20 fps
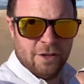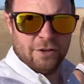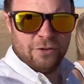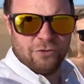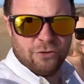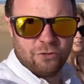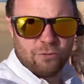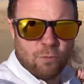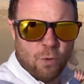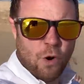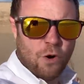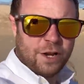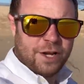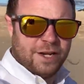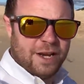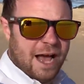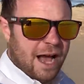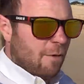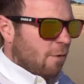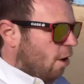Just walking
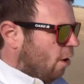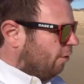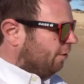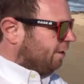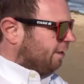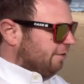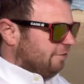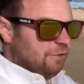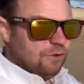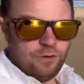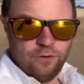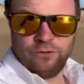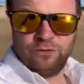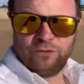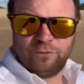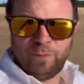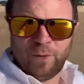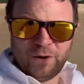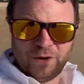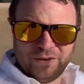now on this
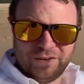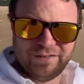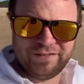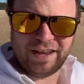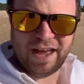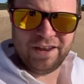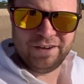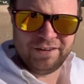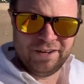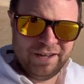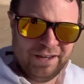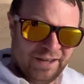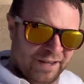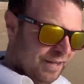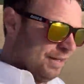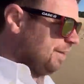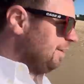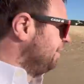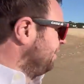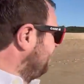unspoilt sand.
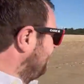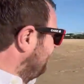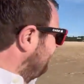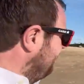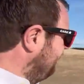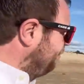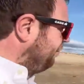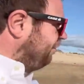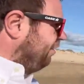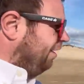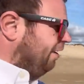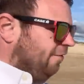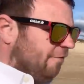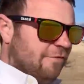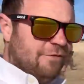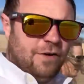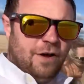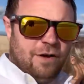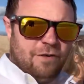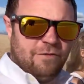It's
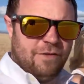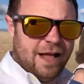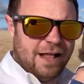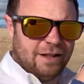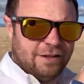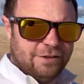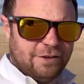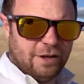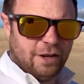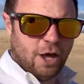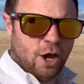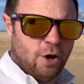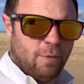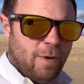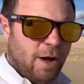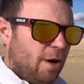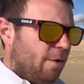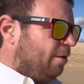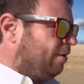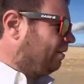Vale do
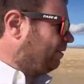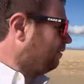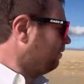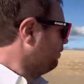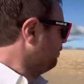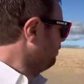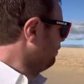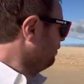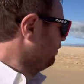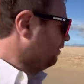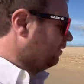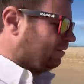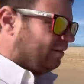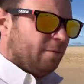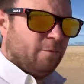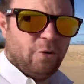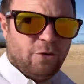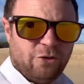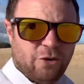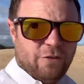Lobo.
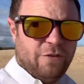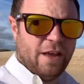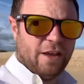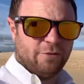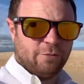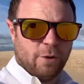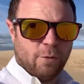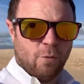Not sure if that's where